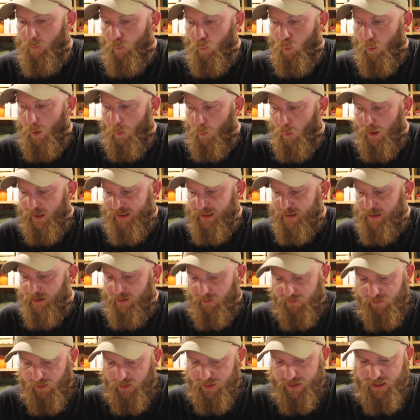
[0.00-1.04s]
What was
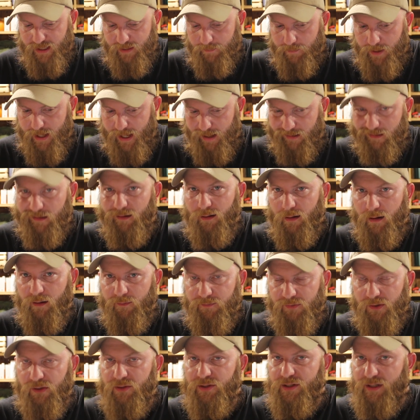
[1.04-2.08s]
the First Step Act? A
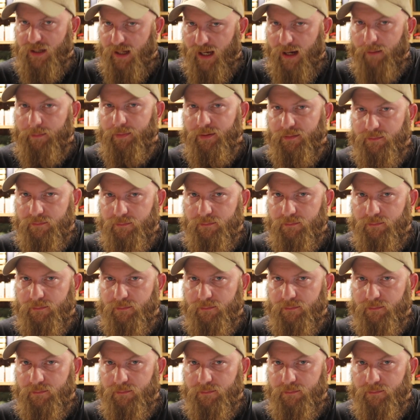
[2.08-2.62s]
first step.